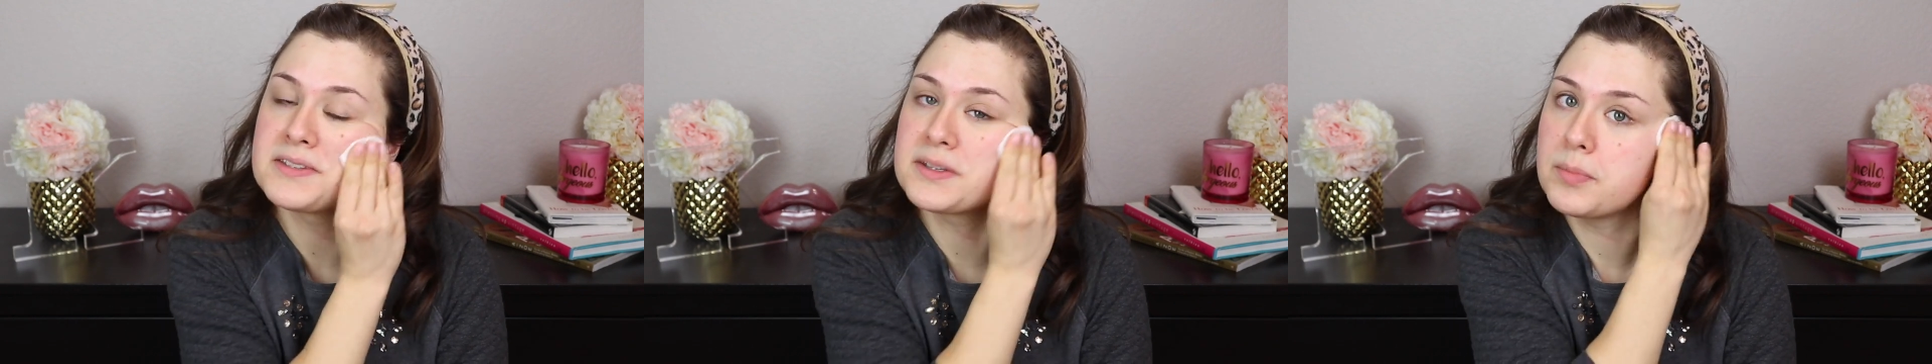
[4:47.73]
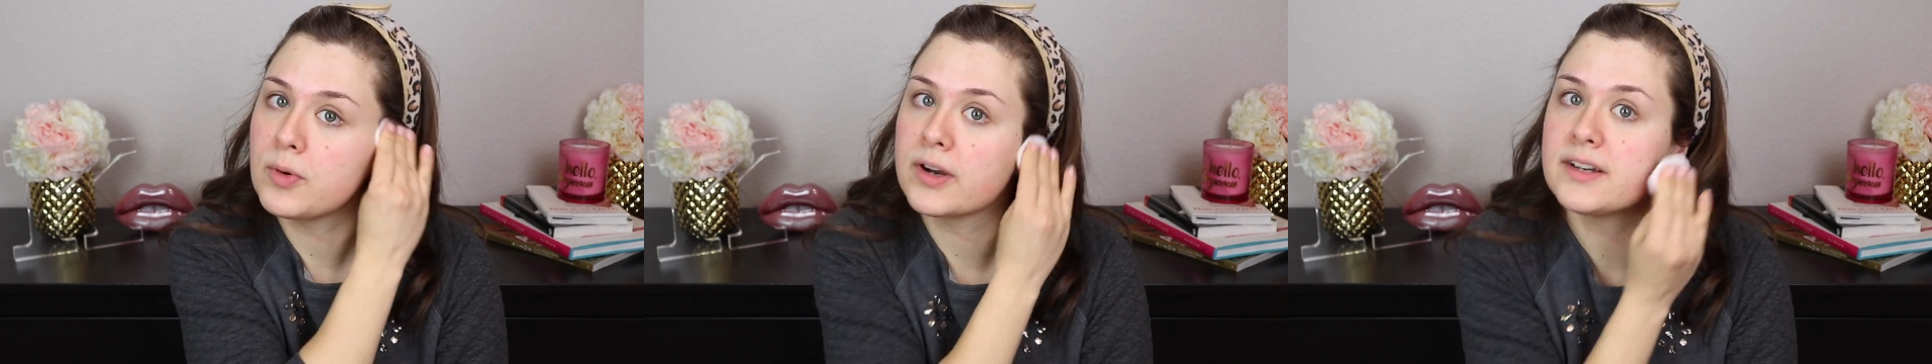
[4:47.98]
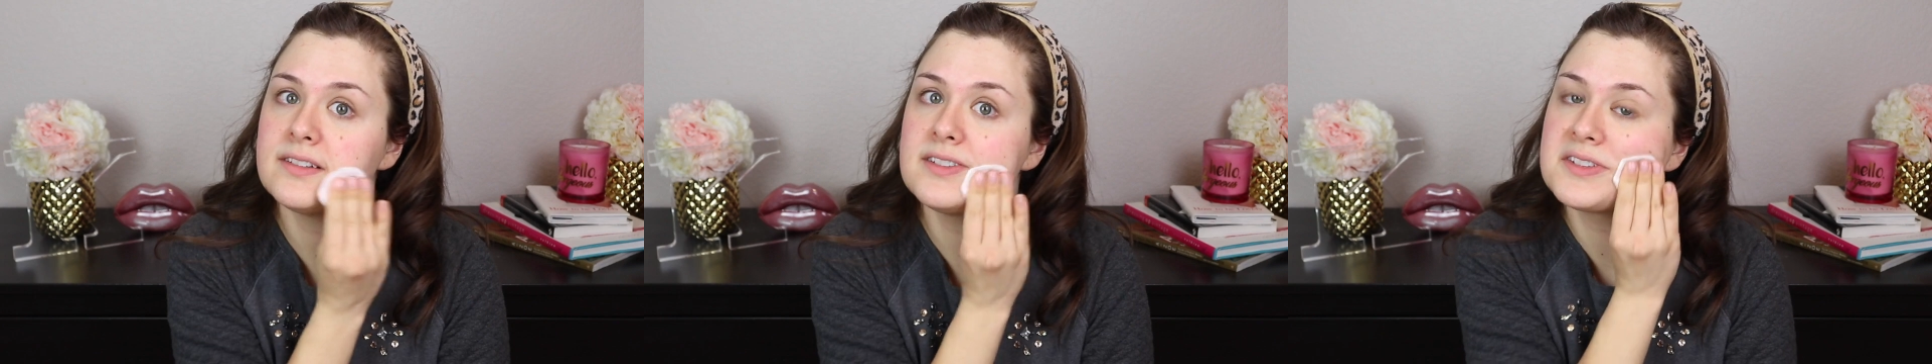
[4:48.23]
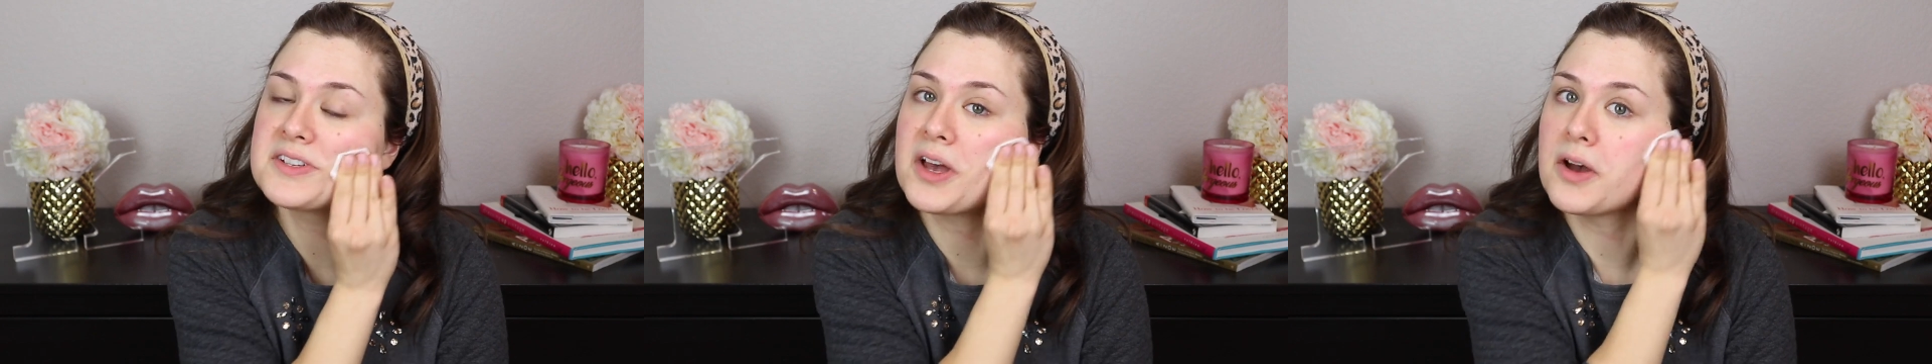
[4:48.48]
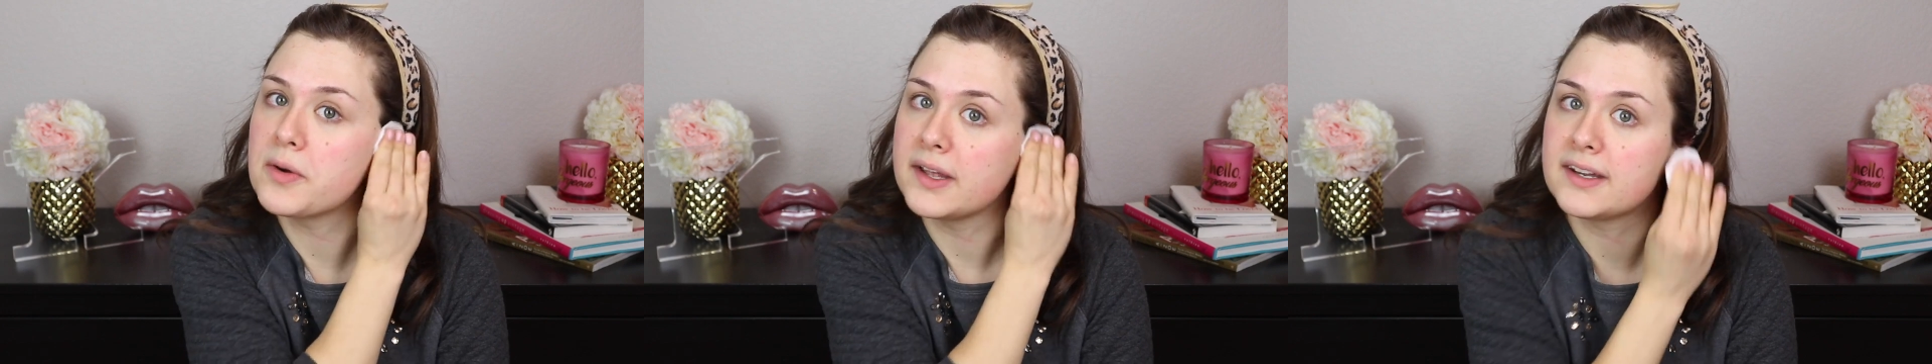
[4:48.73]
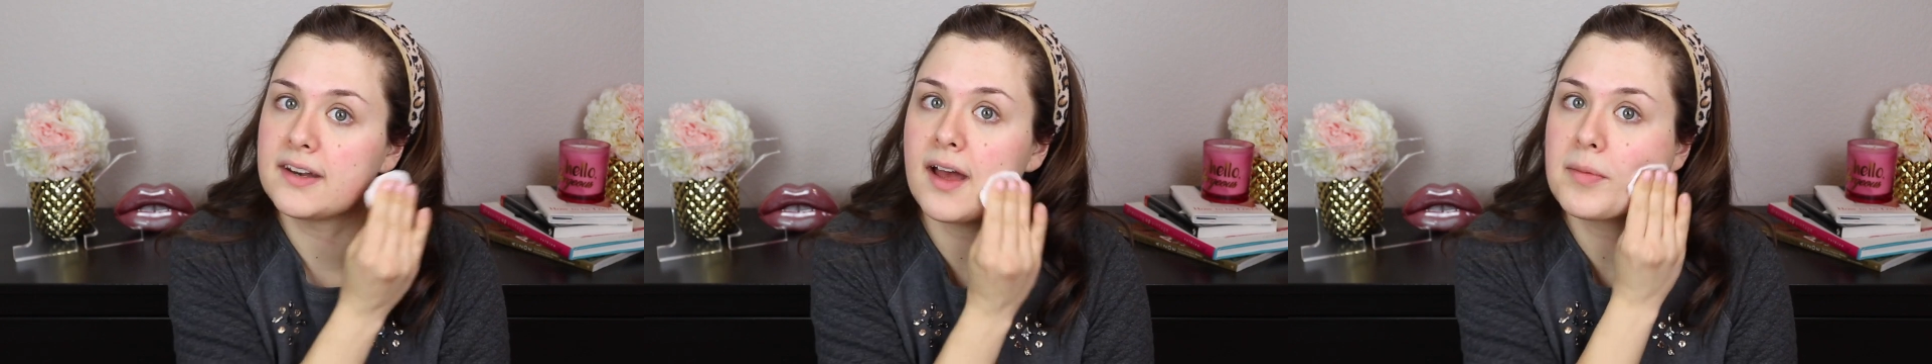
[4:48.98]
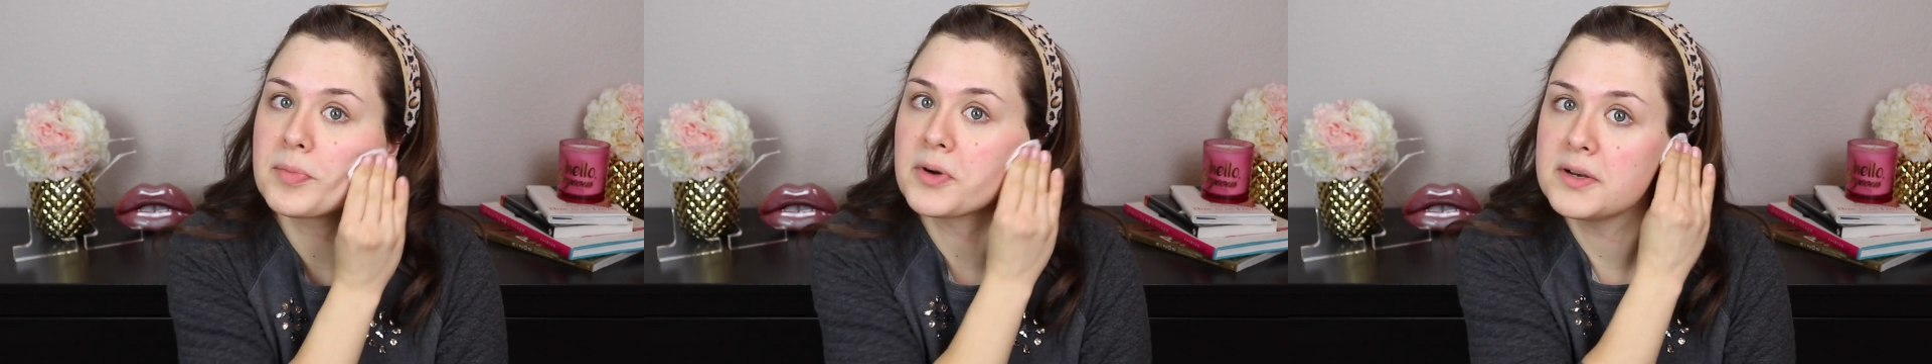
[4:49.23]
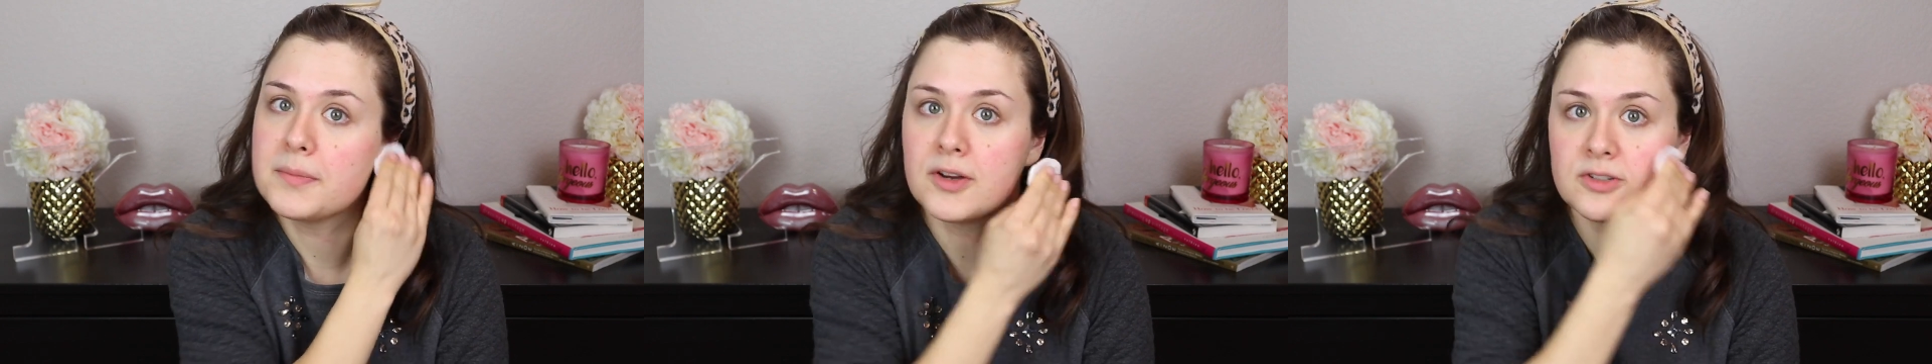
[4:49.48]
it's important to go in an
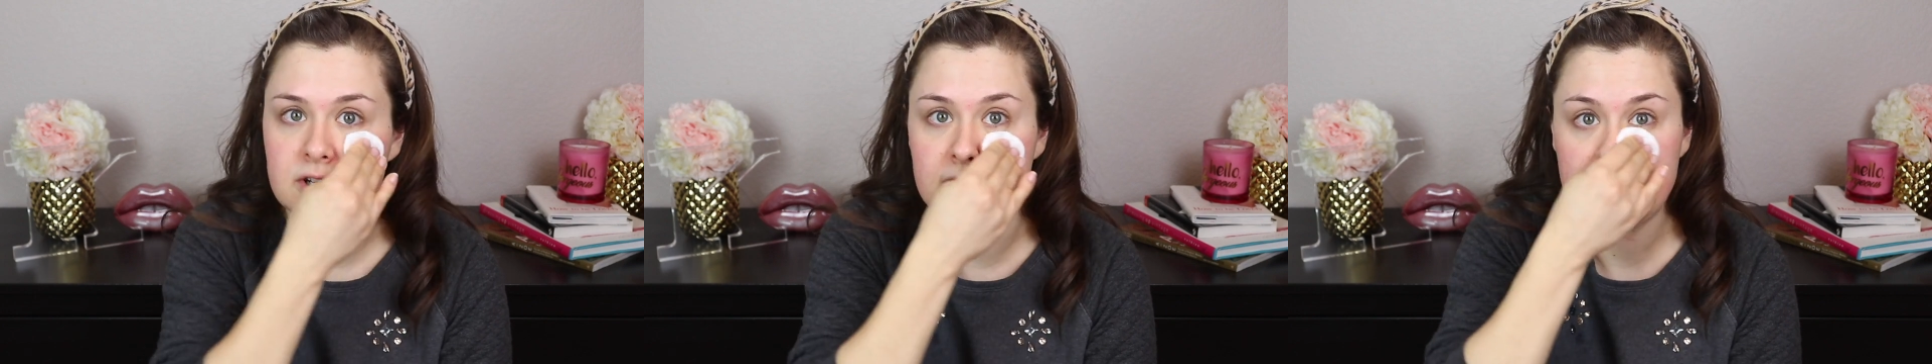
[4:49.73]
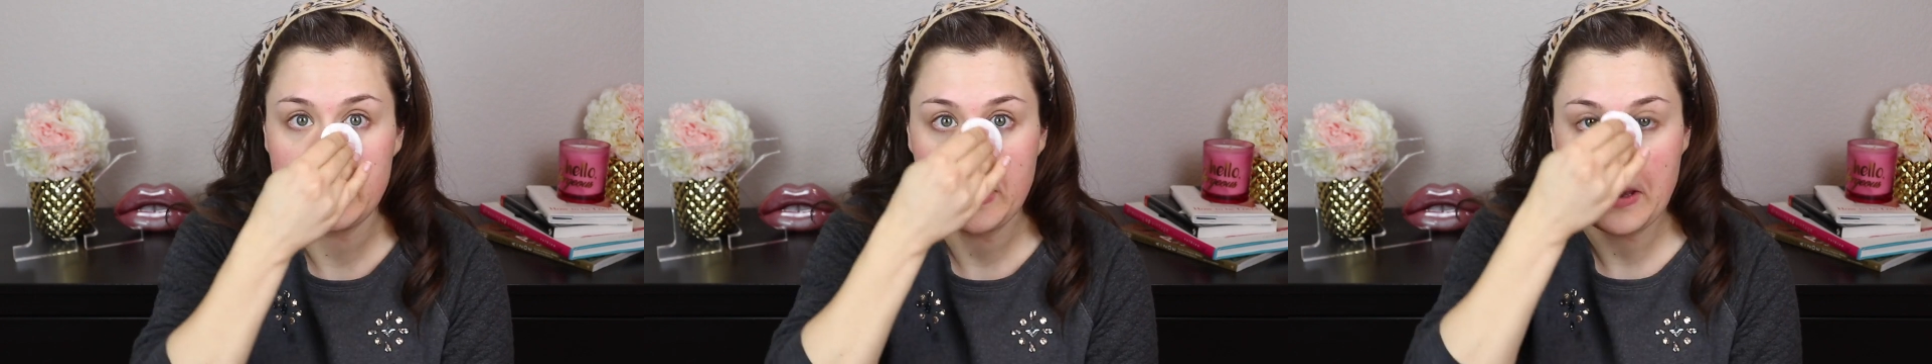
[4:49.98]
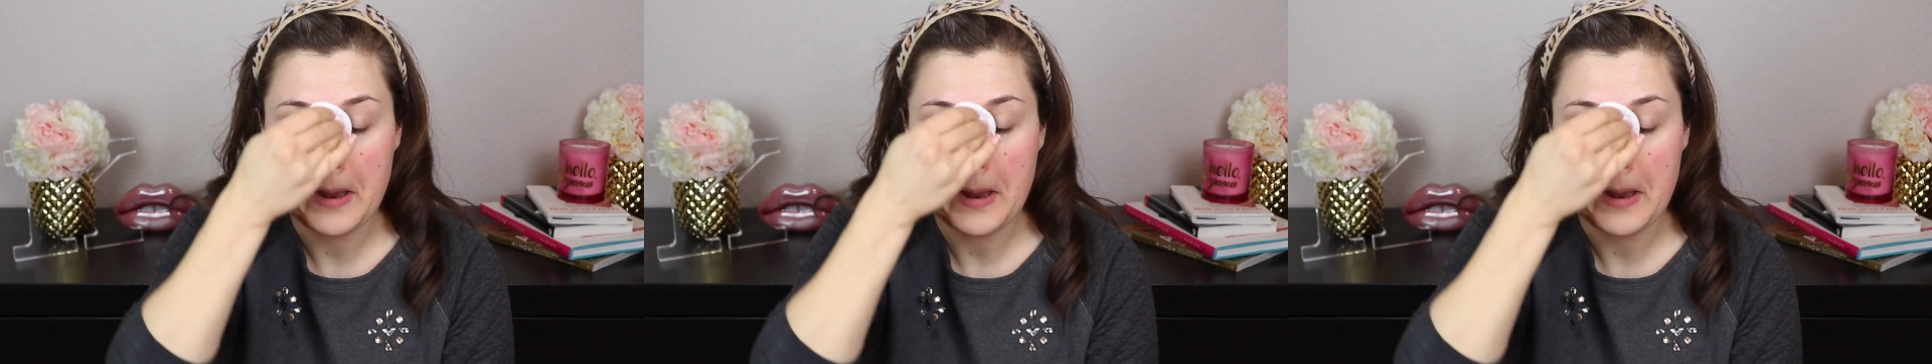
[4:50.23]
upward motion.